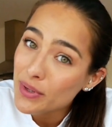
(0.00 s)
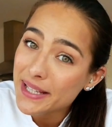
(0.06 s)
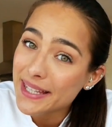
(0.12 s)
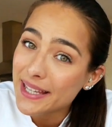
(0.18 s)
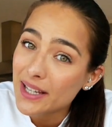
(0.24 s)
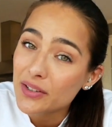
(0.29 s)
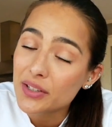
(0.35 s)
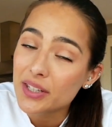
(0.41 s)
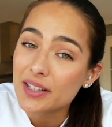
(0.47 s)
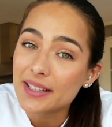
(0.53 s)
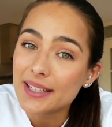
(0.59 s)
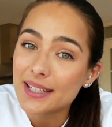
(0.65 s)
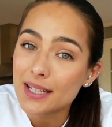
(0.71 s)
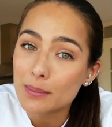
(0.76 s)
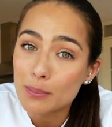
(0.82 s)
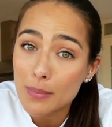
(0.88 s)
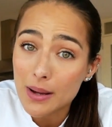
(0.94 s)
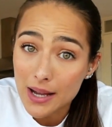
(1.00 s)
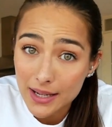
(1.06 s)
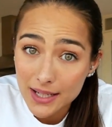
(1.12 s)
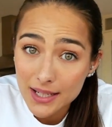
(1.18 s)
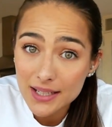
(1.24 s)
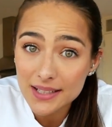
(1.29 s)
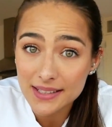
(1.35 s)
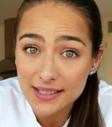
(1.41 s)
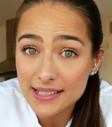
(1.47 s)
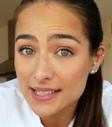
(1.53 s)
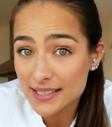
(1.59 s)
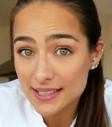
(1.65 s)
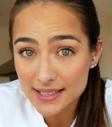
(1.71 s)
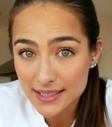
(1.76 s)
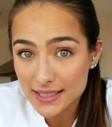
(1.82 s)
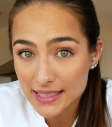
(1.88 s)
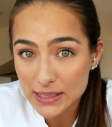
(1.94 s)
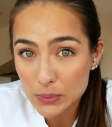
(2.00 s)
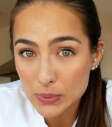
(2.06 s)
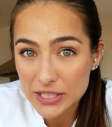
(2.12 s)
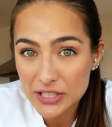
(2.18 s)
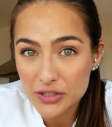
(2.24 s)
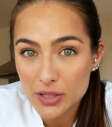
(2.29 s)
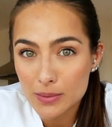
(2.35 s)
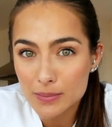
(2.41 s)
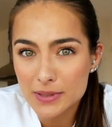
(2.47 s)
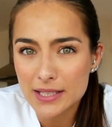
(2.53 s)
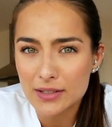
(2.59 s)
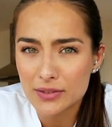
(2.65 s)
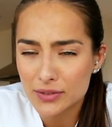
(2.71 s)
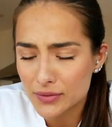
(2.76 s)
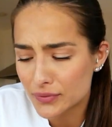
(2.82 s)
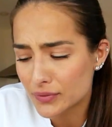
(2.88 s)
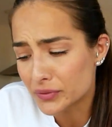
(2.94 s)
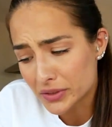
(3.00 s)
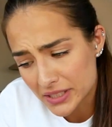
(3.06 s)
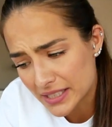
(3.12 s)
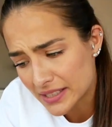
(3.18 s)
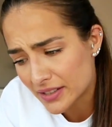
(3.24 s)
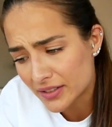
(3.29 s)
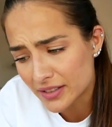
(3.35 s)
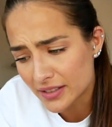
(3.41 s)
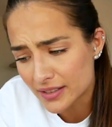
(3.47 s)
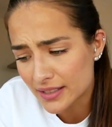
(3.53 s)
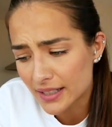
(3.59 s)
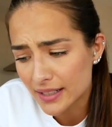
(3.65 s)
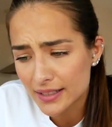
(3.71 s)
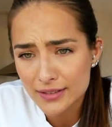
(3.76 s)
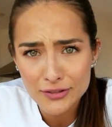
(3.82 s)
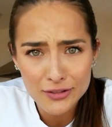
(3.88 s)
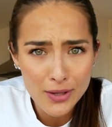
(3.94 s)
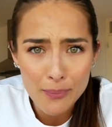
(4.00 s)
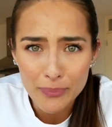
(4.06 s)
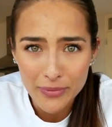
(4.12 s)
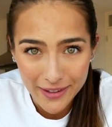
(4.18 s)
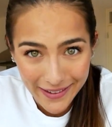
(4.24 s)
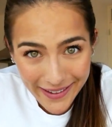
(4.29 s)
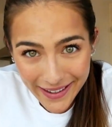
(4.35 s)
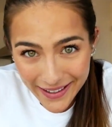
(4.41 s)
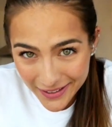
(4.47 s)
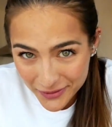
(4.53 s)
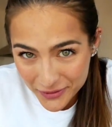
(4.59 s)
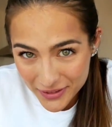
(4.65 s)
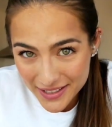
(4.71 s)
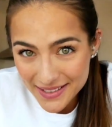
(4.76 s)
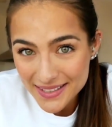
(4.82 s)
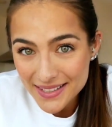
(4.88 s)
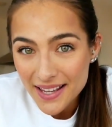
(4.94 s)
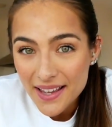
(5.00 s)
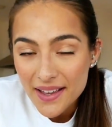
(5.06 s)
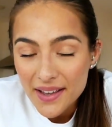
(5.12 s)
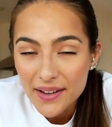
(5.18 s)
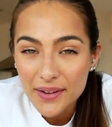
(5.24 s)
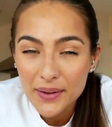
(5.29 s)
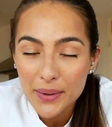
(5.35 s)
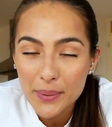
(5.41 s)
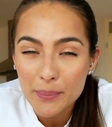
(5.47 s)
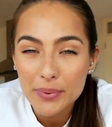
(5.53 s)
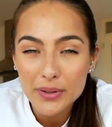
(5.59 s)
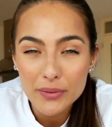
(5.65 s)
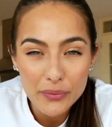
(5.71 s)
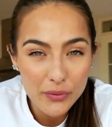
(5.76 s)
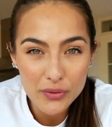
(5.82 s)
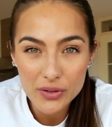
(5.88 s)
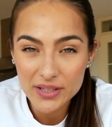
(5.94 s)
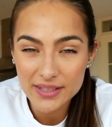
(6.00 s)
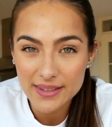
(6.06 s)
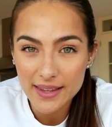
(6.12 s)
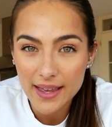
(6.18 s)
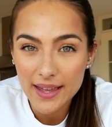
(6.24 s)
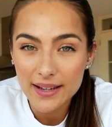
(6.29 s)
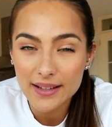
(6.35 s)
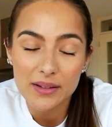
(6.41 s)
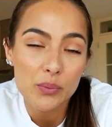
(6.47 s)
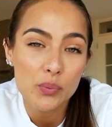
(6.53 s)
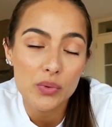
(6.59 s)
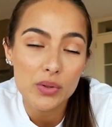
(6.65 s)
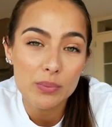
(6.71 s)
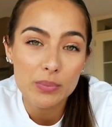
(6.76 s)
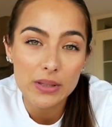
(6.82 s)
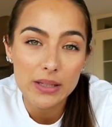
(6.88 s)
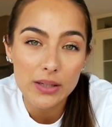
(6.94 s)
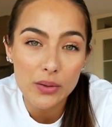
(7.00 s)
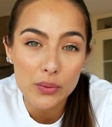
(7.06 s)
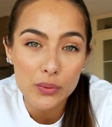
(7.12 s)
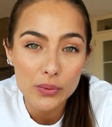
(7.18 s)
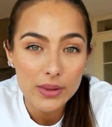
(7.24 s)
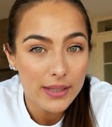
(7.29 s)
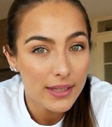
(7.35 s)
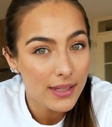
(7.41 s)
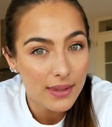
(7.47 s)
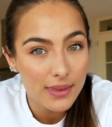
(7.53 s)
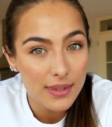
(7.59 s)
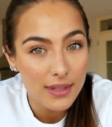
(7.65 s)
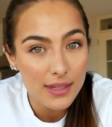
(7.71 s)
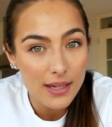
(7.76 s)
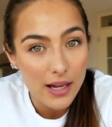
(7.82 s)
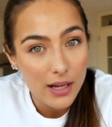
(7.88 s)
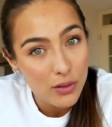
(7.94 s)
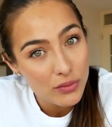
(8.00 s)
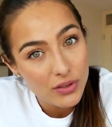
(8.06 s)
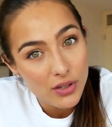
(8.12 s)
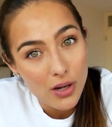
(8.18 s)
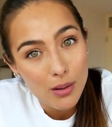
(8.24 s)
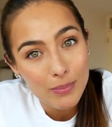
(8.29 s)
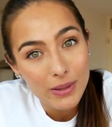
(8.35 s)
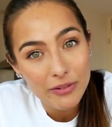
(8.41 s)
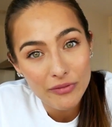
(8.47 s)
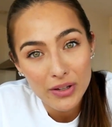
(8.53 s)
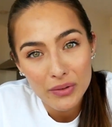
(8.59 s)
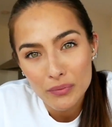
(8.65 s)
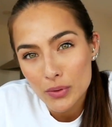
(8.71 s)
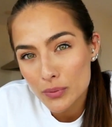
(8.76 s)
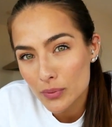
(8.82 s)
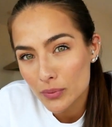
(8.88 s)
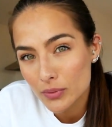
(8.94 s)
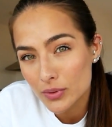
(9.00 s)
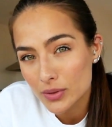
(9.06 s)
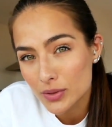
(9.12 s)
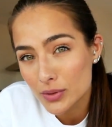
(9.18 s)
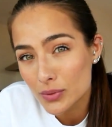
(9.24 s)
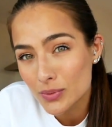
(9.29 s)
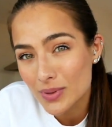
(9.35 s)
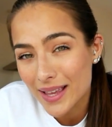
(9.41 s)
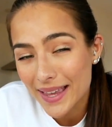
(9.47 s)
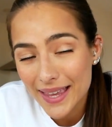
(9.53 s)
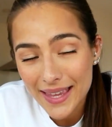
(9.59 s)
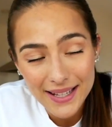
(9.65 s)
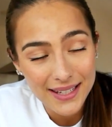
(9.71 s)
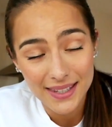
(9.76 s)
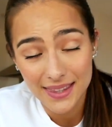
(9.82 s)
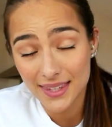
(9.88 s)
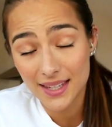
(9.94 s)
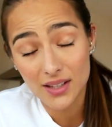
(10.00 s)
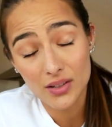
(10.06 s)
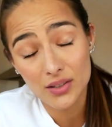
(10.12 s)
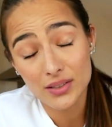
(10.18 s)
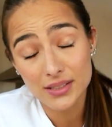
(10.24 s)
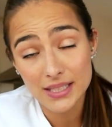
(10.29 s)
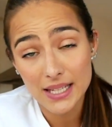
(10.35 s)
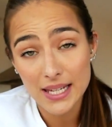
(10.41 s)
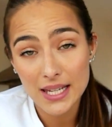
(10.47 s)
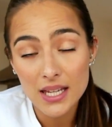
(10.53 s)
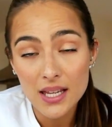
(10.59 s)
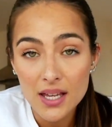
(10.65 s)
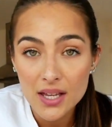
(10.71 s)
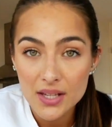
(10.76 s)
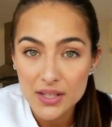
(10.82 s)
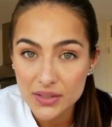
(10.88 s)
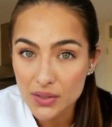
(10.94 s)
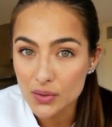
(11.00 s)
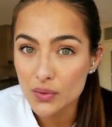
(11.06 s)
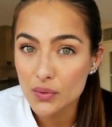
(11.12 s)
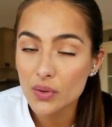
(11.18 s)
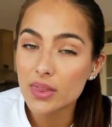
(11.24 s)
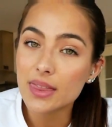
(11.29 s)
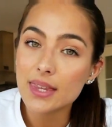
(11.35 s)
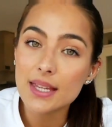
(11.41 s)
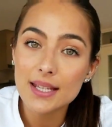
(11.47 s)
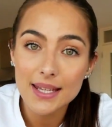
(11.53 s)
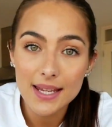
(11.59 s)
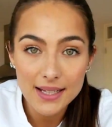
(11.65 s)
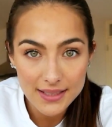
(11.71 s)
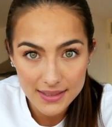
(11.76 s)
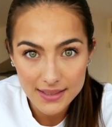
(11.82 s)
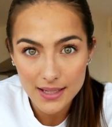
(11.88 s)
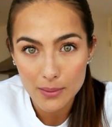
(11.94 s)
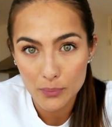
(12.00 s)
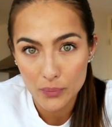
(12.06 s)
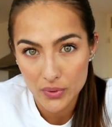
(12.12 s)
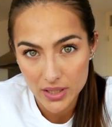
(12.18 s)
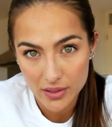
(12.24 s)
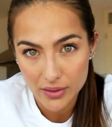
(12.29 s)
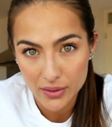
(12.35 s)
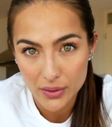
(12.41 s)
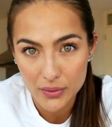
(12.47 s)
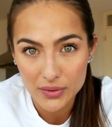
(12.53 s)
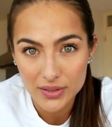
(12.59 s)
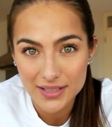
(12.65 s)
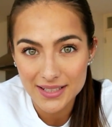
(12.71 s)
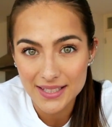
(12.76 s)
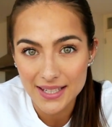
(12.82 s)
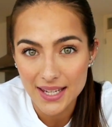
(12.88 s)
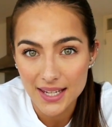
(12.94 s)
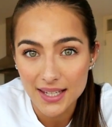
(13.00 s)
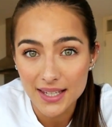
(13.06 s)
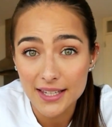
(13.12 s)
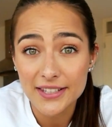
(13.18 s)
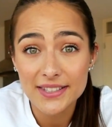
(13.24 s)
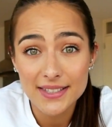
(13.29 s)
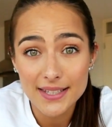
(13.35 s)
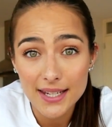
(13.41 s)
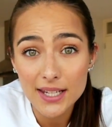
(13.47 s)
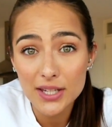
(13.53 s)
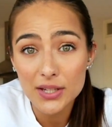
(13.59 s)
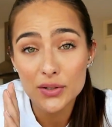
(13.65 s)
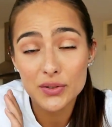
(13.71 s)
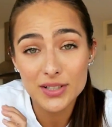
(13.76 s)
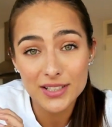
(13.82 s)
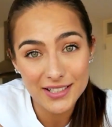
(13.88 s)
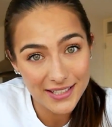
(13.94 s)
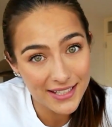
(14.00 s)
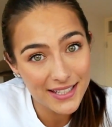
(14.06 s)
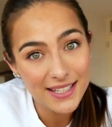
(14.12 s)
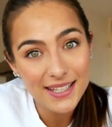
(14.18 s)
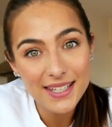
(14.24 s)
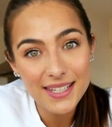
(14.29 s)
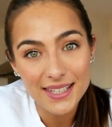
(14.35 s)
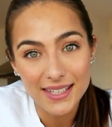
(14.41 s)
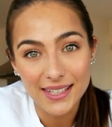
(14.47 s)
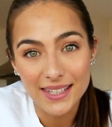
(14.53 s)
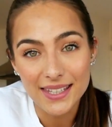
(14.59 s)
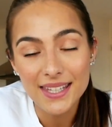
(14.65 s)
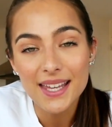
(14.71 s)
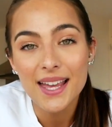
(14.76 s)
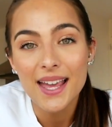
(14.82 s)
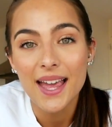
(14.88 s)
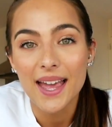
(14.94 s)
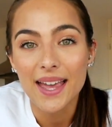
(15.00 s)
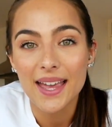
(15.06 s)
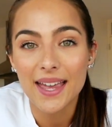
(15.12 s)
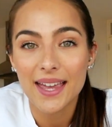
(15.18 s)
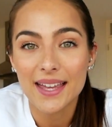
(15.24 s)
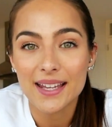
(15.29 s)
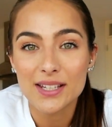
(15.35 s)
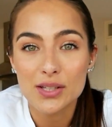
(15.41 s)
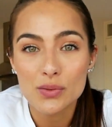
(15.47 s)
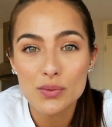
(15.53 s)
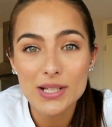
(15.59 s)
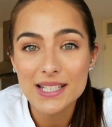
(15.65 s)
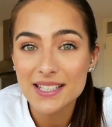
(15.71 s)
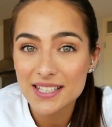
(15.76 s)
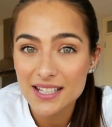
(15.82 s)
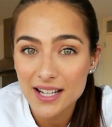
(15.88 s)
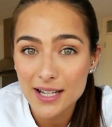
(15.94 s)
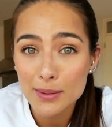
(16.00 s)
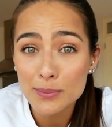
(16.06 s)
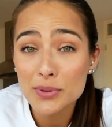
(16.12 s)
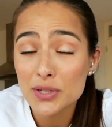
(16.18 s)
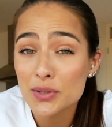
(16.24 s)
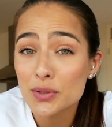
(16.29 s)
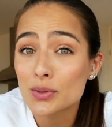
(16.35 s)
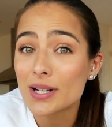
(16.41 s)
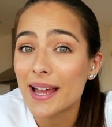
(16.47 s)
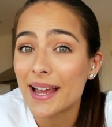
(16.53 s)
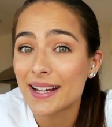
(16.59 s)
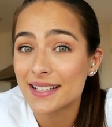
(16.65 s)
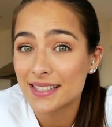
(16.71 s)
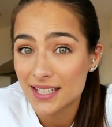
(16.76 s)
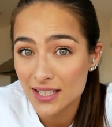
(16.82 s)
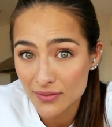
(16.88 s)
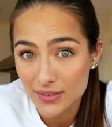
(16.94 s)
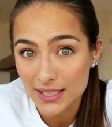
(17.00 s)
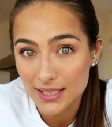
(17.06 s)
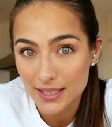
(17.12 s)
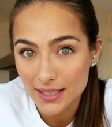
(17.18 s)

we calculated my TDE, which comes down to 1400 and something calories. But of course that would be only the outcome if I won't do anything all day. So the next step we are going to take is take your TDE and do it times your activity